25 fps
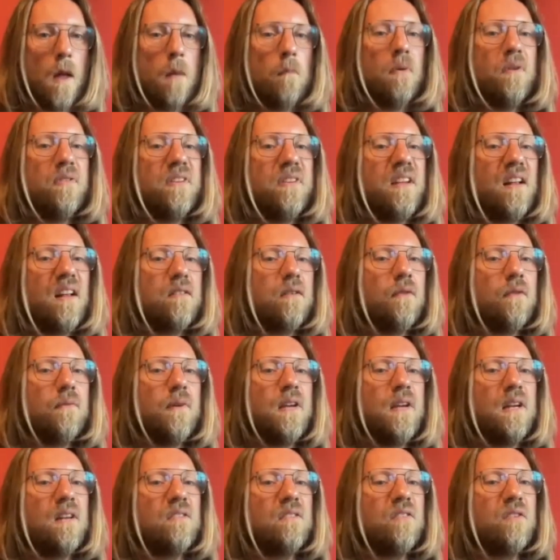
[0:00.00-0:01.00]
But you see, that's the
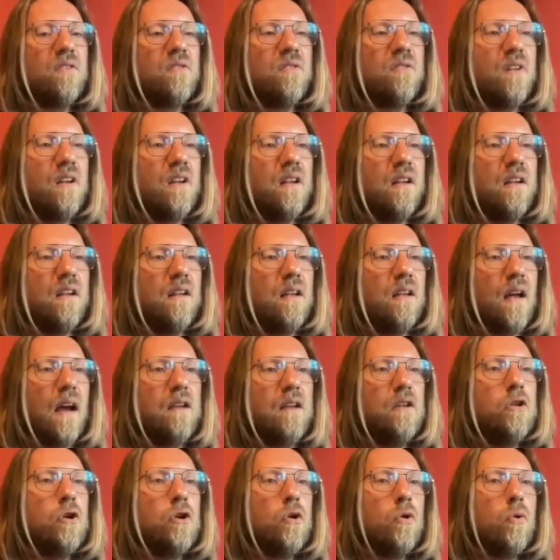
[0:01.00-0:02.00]
thing. It's just I
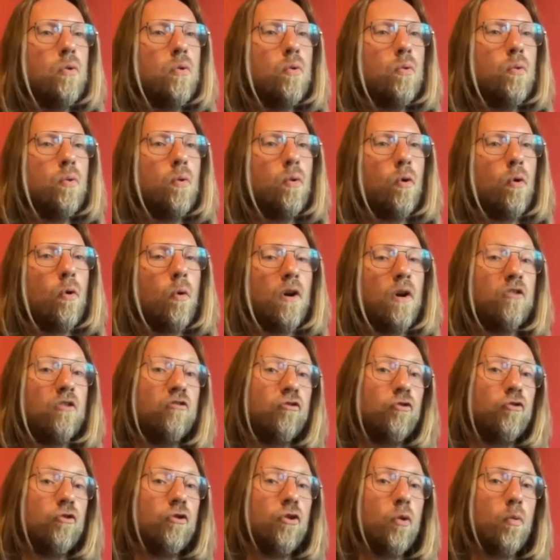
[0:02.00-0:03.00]
know, or I
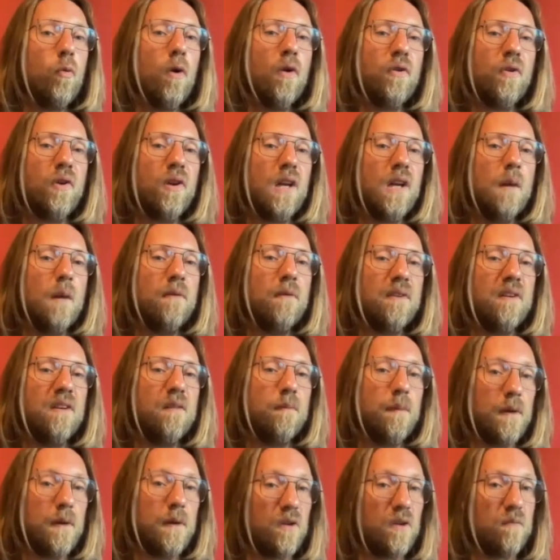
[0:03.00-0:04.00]
should know what a glimpse
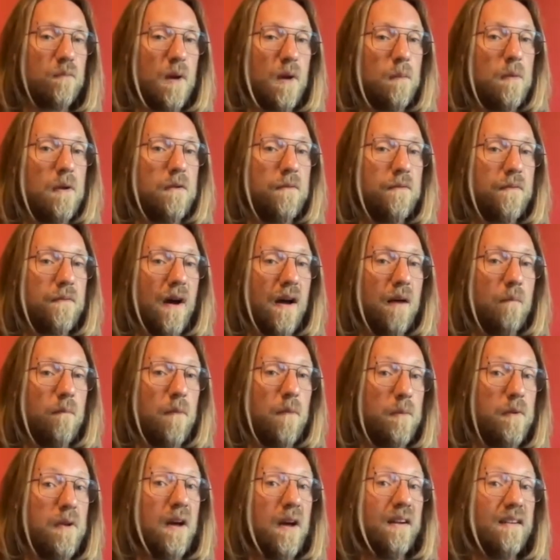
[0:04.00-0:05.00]
is, because maybe
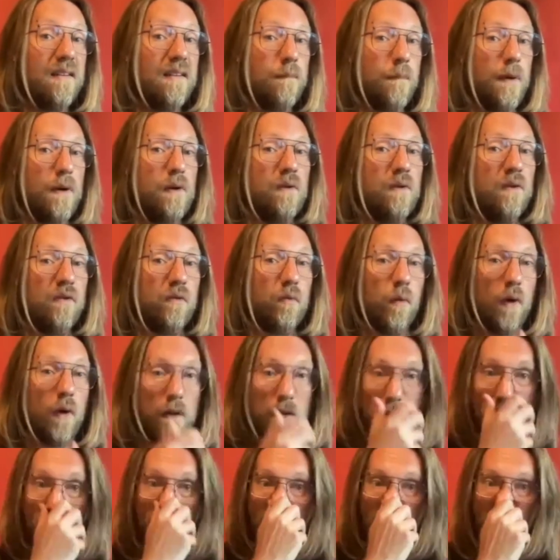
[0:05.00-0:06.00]
I experienced one,